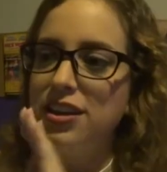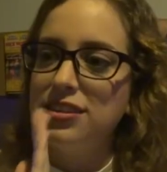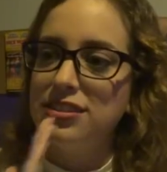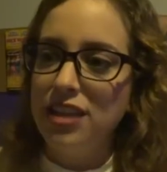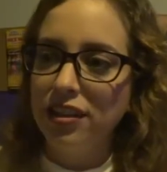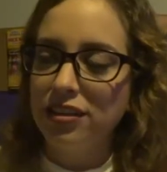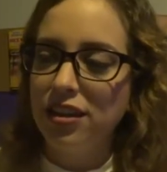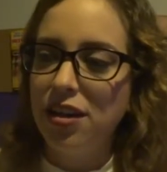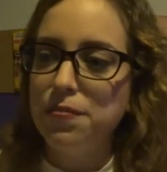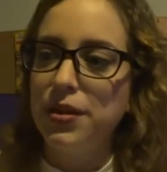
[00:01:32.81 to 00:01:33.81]
is selling the
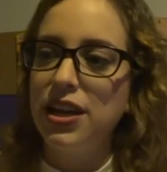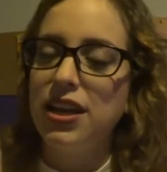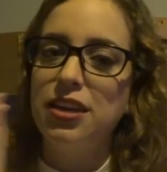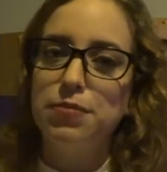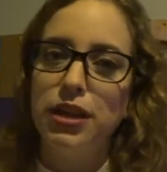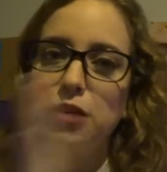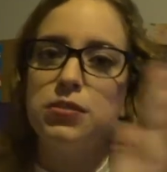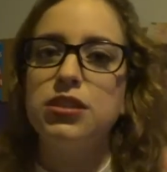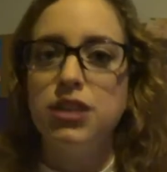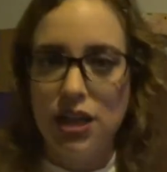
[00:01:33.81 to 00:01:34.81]
company, he blames
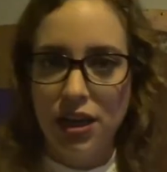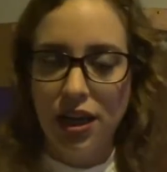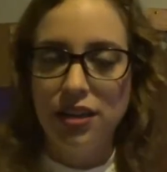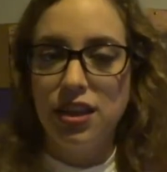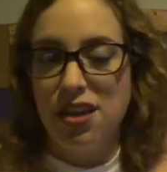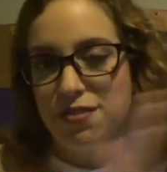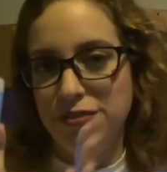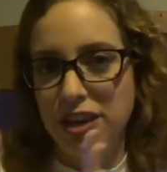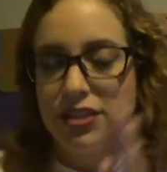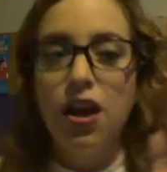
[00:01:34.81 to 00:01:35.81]
Nina and they have a
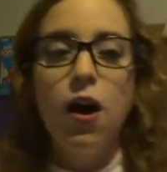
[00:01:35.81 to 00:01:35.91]
fight.